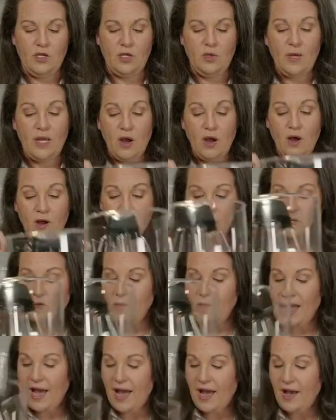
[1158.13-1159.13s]
We also
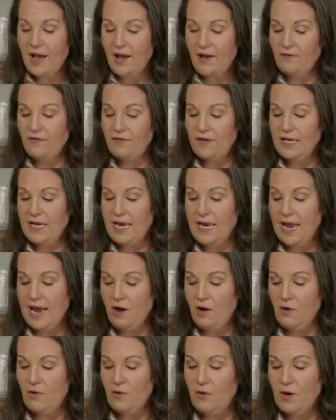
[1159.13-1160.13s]
have
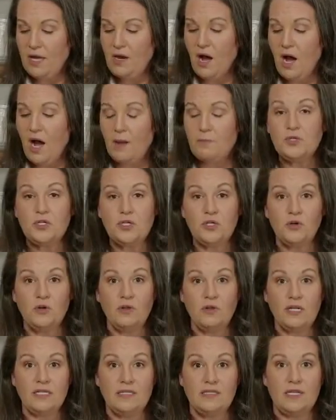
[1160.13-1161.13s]
now an
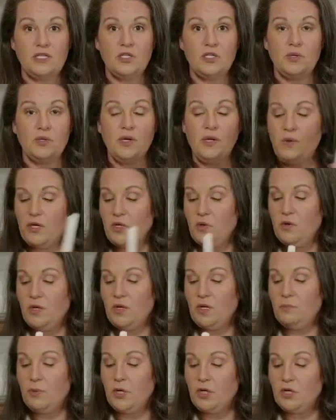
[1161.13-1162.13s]
optional accessory where you
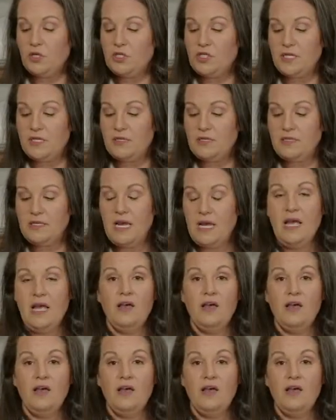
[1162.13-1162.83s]
can purchase